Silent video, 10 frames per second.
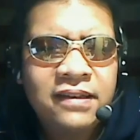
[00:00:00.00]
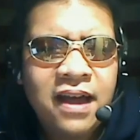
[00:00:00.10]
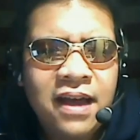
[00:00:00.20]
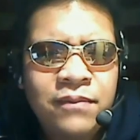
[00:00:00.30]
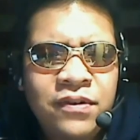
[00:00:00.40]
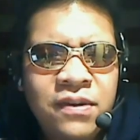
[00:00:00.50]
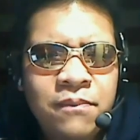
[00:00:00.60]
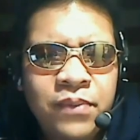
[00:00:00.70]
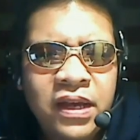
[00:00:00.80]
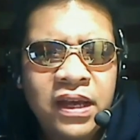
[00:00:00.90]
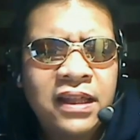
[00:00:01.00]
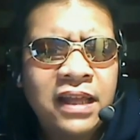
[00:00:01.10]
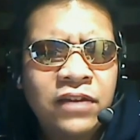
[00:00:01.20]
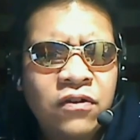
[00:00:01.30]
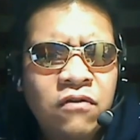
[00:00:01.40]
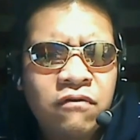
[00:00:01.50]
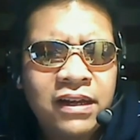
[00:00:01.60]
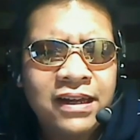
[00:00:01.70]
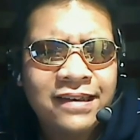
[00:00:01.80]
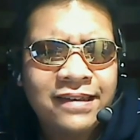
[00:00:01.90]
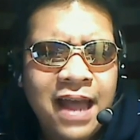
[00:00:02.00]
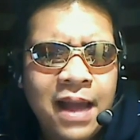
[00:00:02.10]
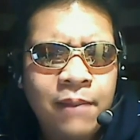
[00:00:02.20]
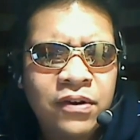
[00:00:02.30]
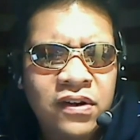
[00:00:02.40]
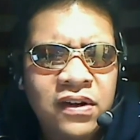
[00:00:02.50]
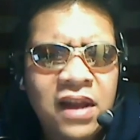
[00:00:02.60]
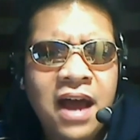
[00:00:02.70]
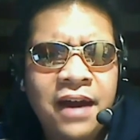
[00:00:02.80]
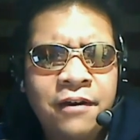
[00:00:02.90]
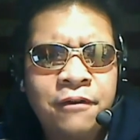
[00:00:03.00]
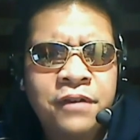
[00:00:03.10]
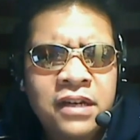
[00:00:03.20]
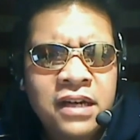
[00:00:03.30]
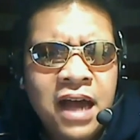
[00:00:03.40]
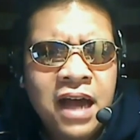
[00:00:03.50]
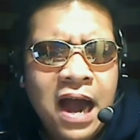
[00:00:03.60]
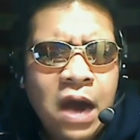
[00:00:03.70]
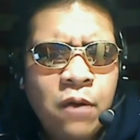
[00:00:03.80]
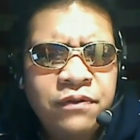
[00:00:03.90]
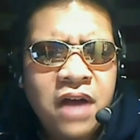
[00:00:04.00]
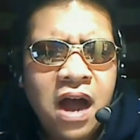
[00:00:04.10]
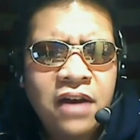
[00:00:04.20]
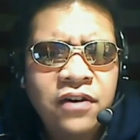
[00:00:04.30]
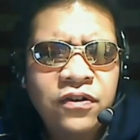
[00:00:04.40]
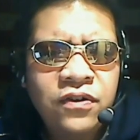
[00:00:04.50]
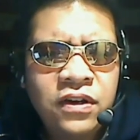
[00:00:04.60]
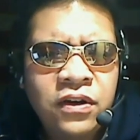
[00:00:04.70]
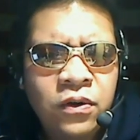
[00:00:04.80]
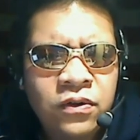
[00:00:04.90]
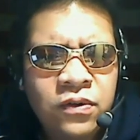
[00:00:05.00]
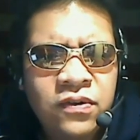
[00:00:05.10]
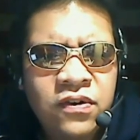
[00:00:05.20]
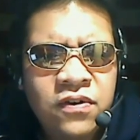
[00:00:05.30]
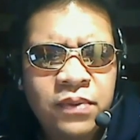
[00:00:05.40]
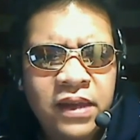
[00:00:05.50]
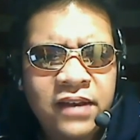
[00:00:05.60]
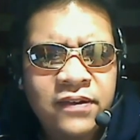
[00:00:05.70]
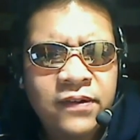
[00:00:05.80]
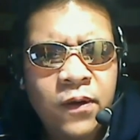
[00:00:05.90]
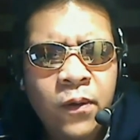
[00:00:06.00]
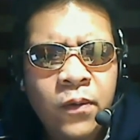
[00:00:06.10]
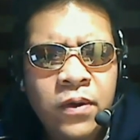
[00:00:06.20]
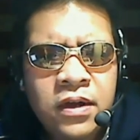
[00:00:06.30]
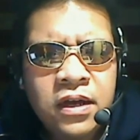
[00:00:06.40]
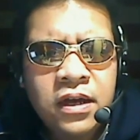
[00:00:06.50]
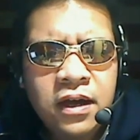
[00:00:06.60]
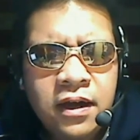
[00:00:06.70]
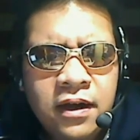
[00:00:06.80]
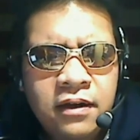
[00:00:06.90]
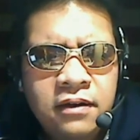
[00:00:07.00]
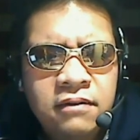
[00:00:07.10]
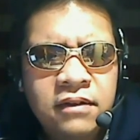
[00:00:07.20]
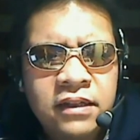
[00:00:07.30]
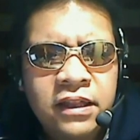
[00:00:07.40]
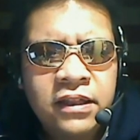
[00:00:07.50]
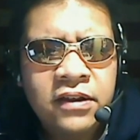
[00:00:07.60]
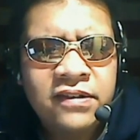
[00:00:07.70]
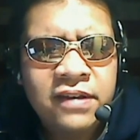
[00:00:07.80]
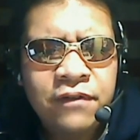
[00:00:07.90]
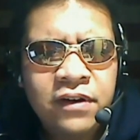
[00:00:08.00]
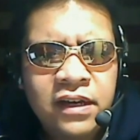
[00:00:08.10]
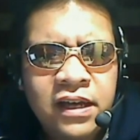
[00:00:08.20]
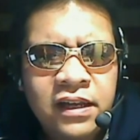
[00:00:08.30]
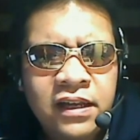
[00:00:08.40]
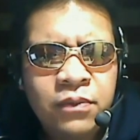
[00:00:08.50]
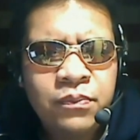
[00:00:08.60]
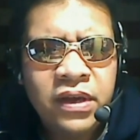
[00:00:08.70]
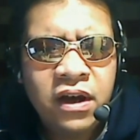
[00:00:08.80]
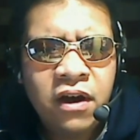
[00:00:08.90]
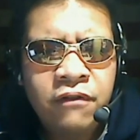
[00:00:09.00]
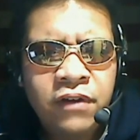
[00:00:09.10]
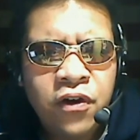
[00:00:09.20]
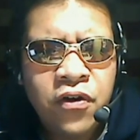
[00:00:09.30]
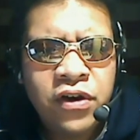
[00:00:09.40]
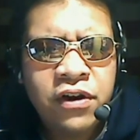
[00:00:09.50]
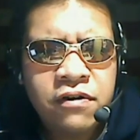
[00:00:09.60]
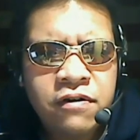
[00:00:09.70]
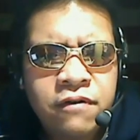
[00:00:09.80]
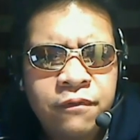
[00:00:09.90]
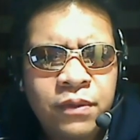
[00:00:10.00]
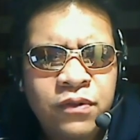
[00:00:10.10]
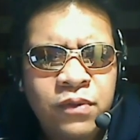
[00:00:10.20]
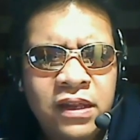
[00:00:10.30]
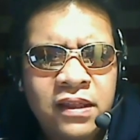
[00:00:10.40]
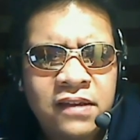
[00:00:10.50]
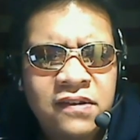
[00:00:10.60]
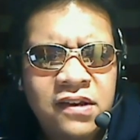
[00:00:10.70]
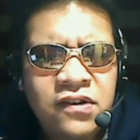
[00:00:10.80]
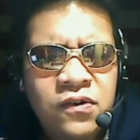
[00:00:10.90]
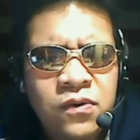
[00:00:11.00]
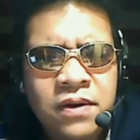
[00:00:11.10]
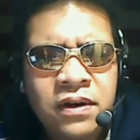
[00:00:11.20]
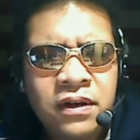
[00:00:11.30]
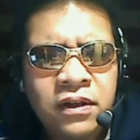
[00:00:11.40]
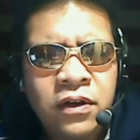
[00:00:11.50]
time jumping, and they don't really establish a lot of how we've gotten, to a certain place. So there's definitely a little bit of a learning curve between this issue and,